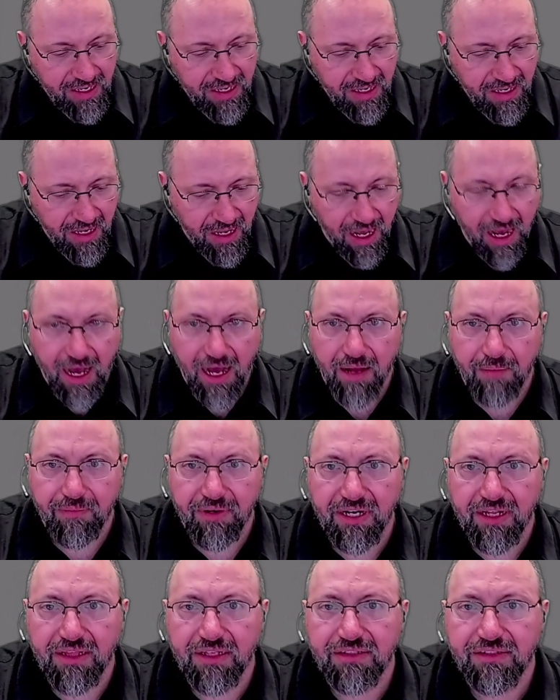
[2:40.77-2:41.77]
But
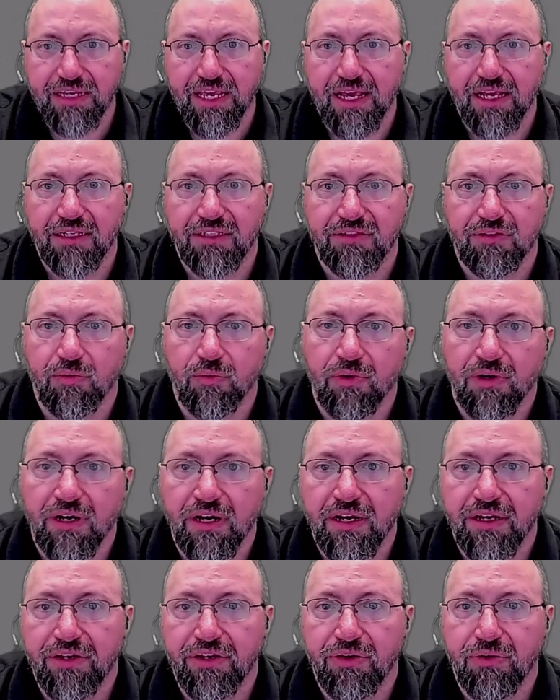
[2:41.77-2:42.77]
in this case, we're going to
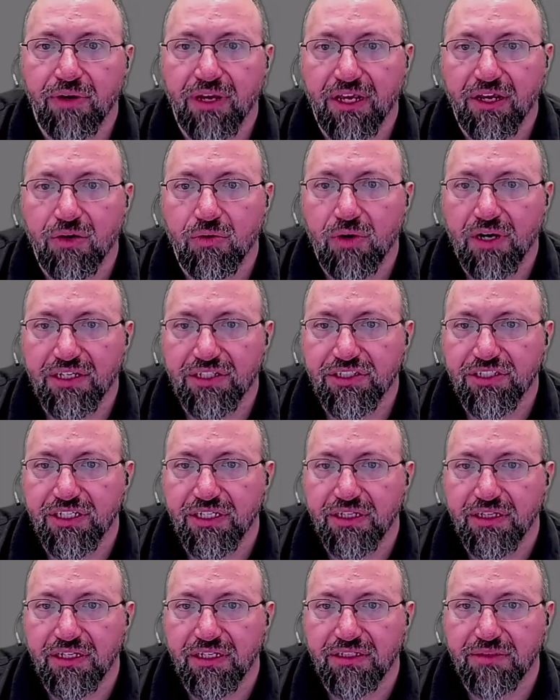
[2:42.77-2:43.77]
do a question
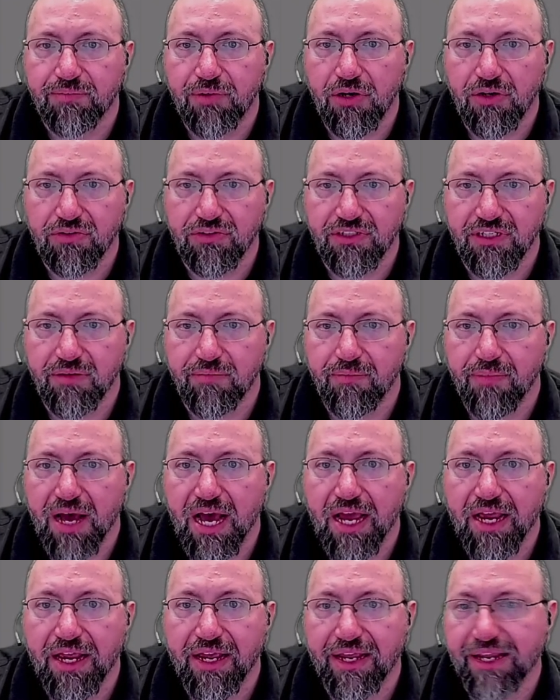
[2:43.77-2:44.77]
that's posted by
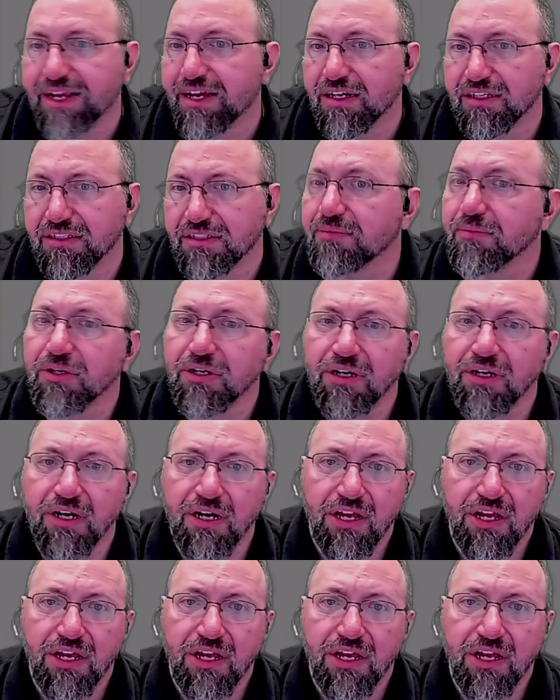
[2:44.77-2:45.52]
a customer.